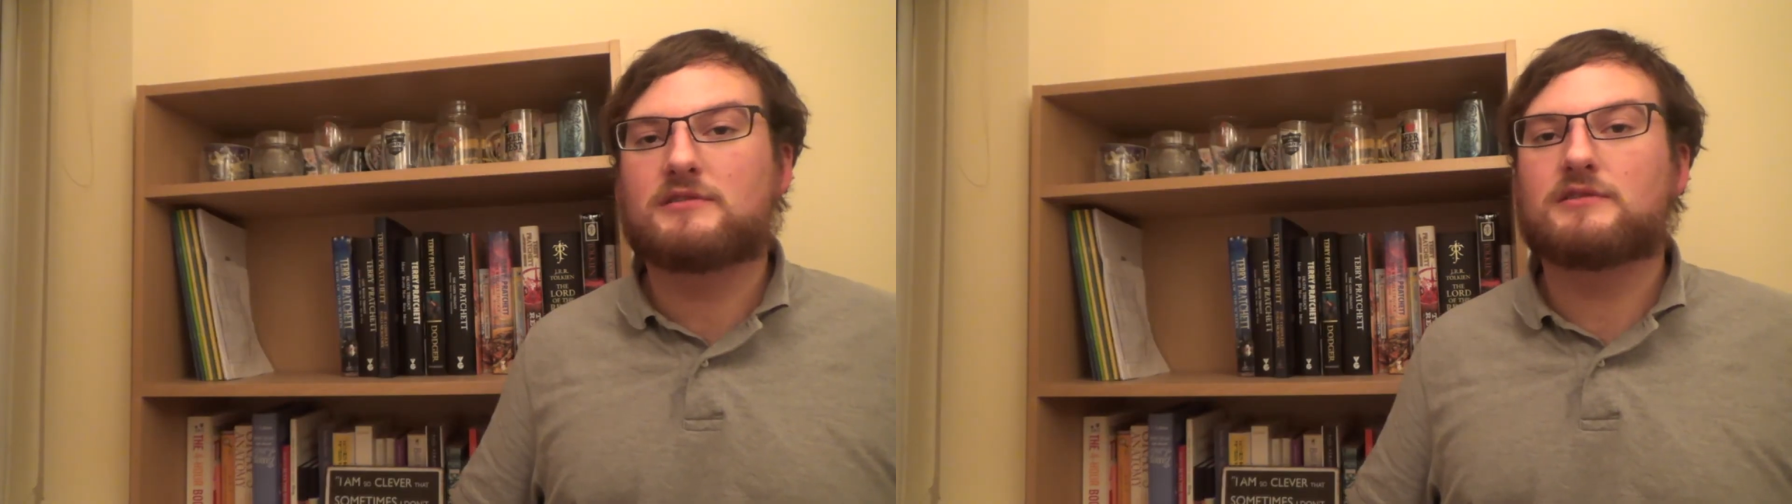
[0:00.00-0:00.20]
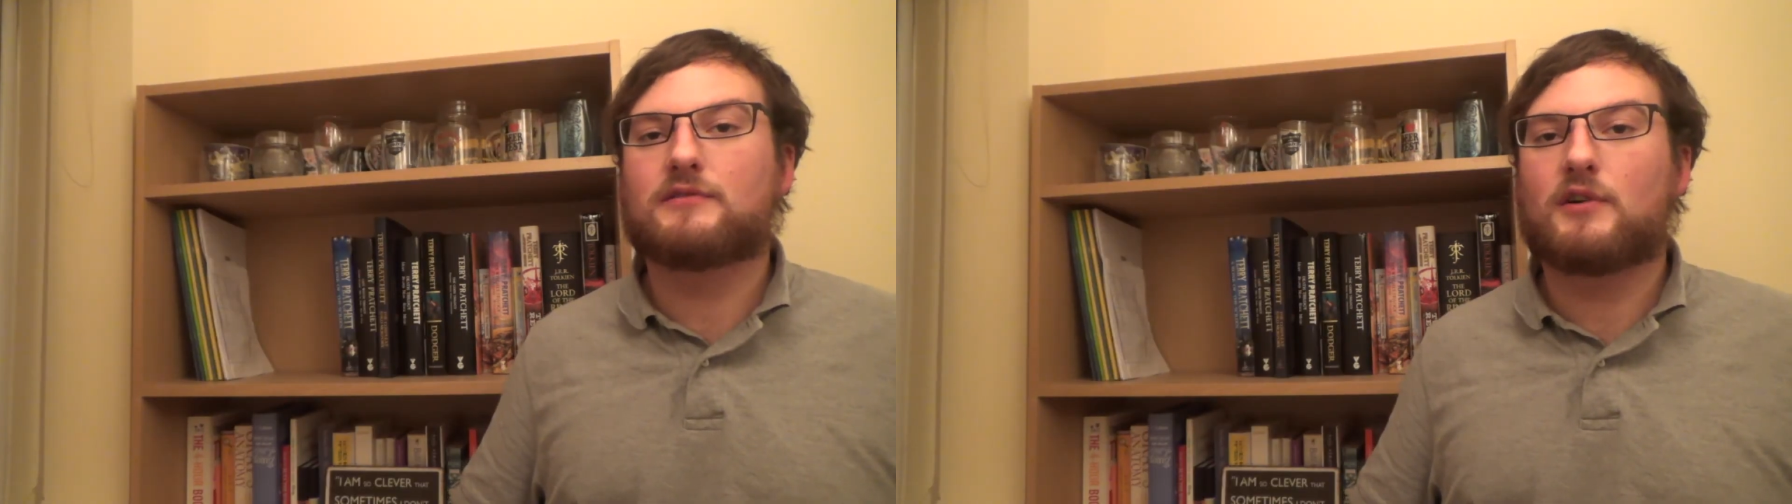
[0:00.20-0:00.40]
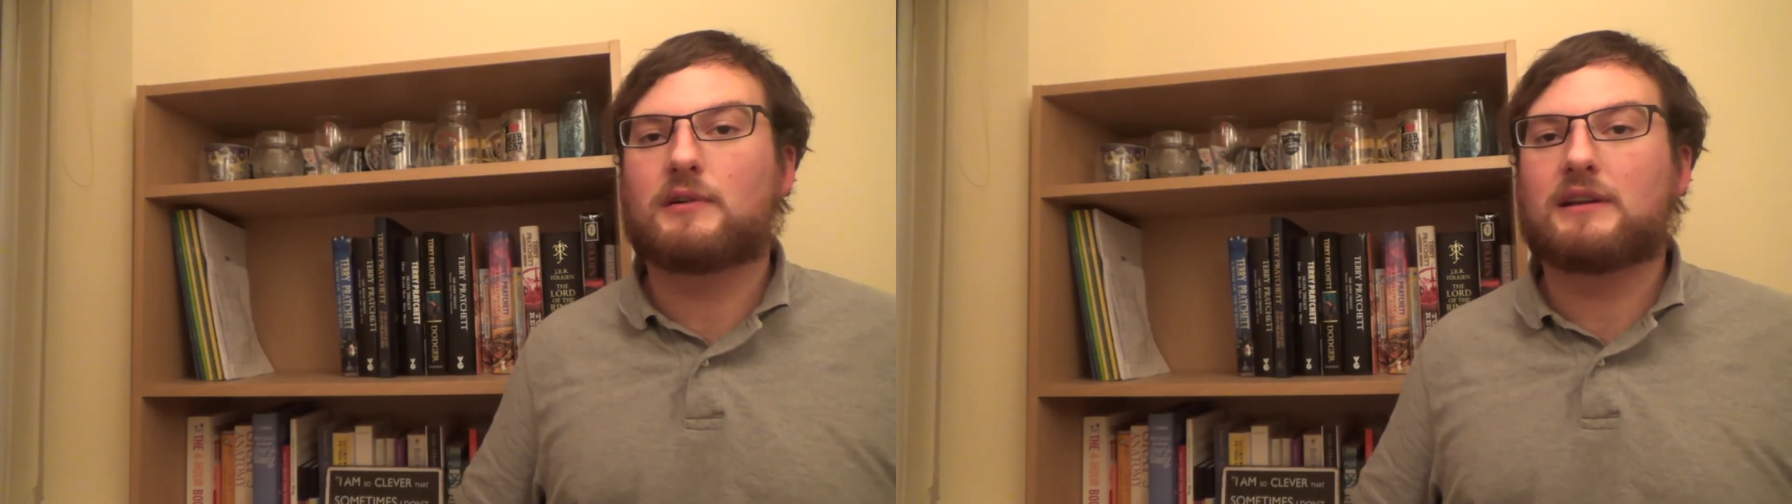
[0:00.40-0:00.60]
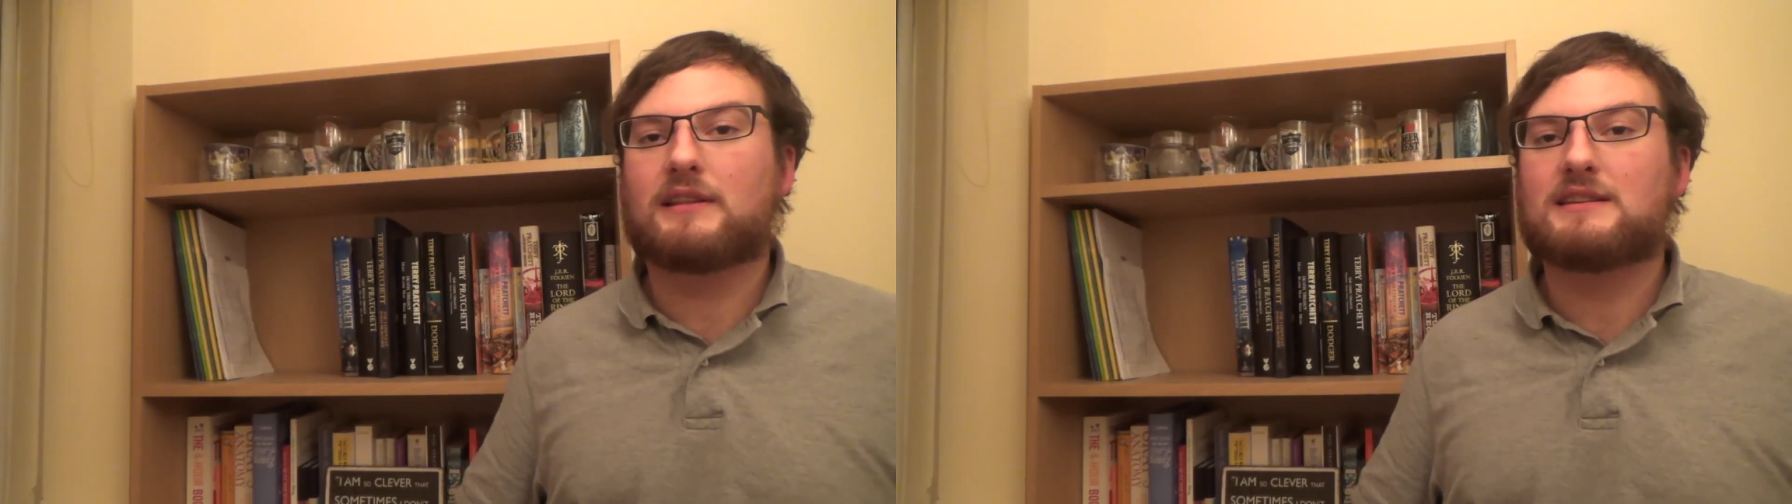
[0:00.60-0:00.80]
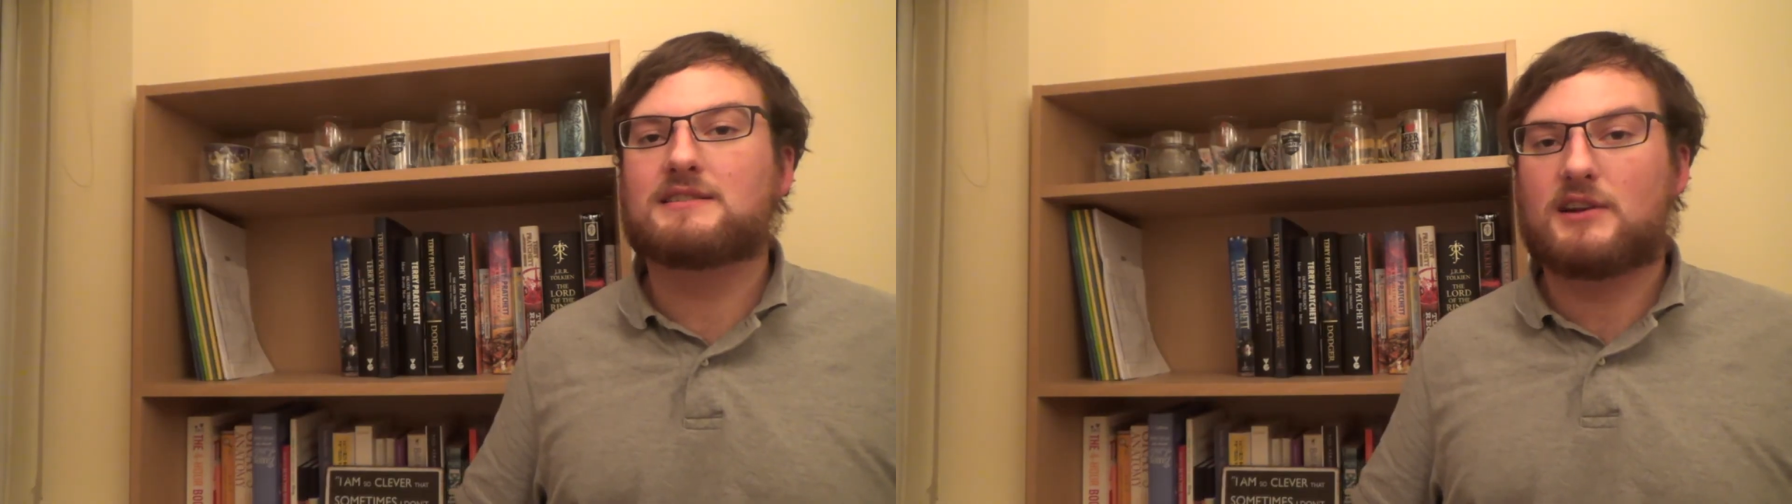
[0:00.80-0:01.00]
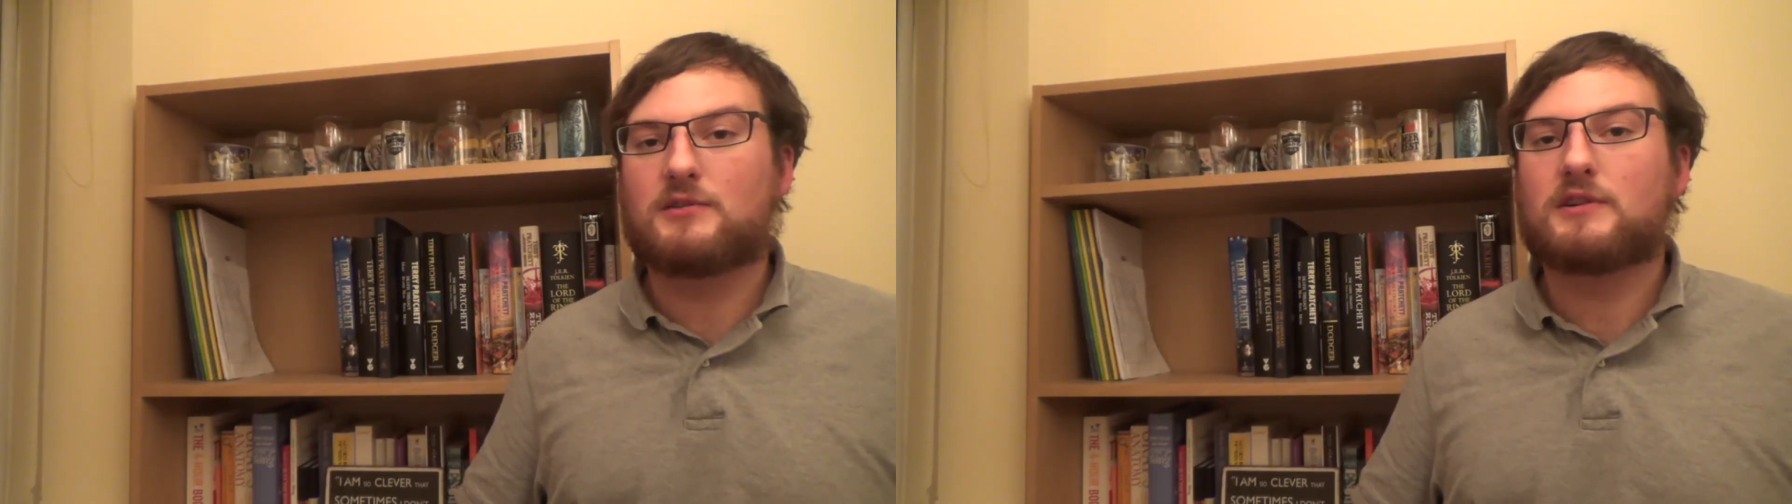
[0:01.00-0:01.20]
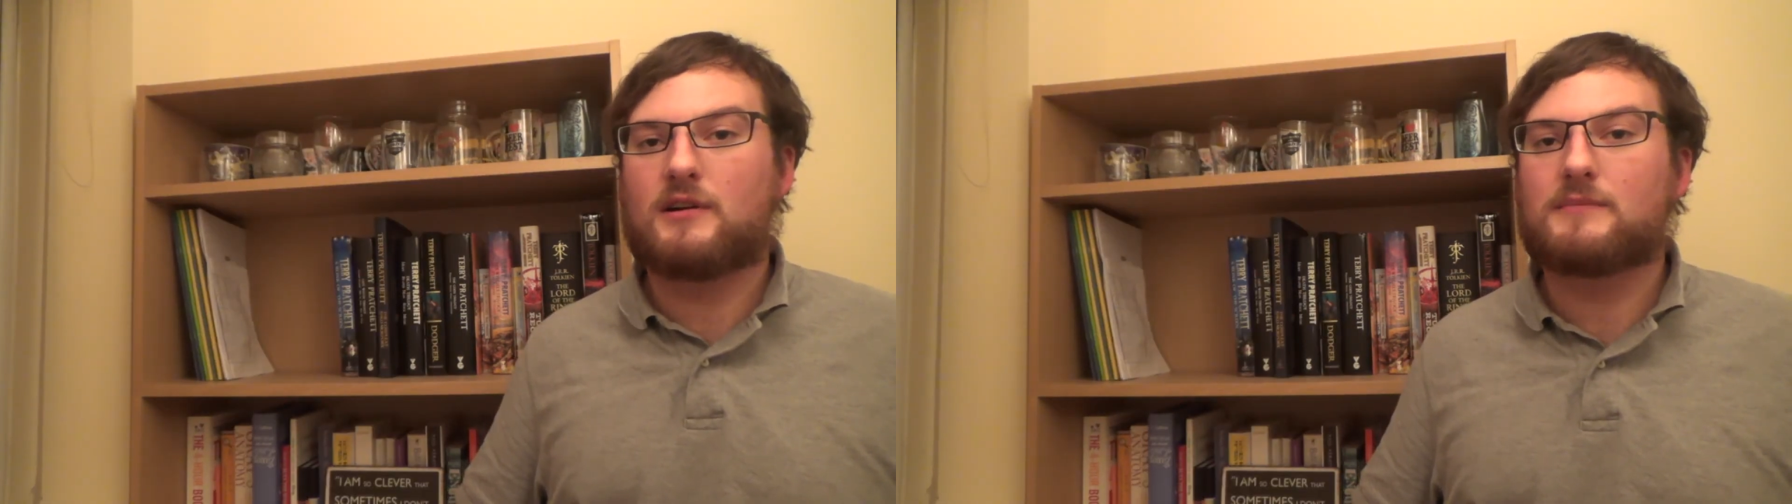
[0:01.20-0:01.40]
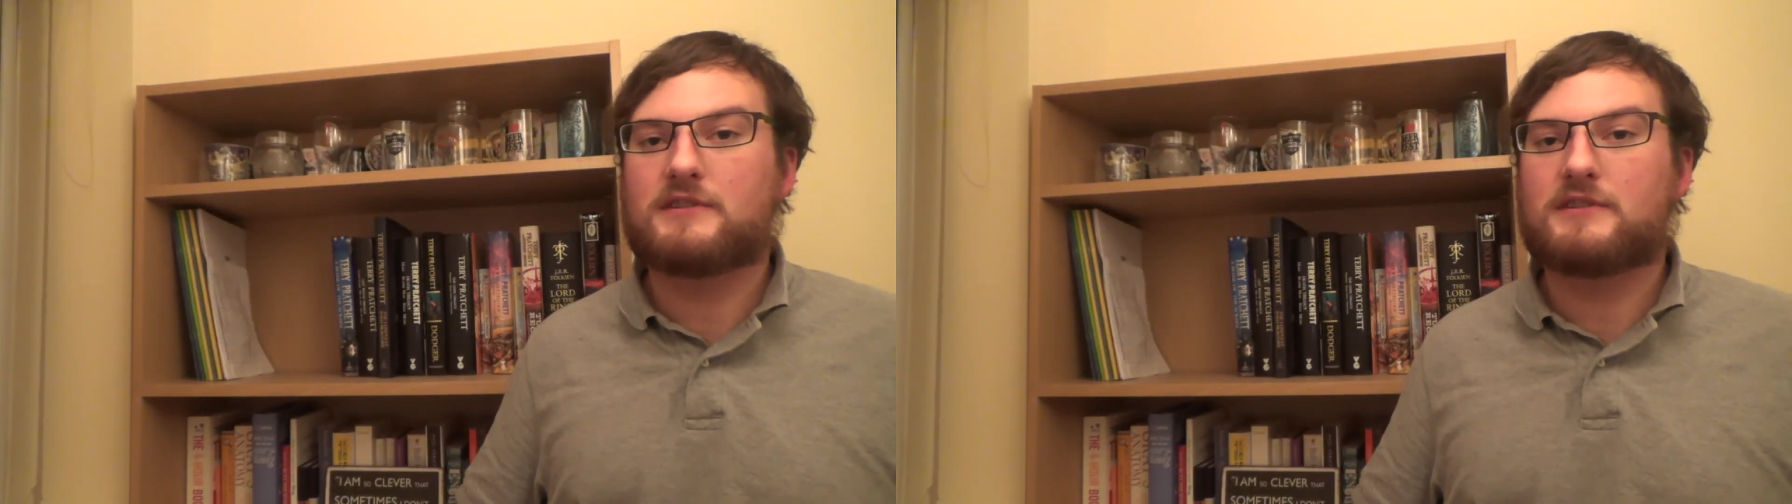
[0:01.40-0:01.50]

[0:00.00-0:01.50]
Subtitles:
to following the slow carb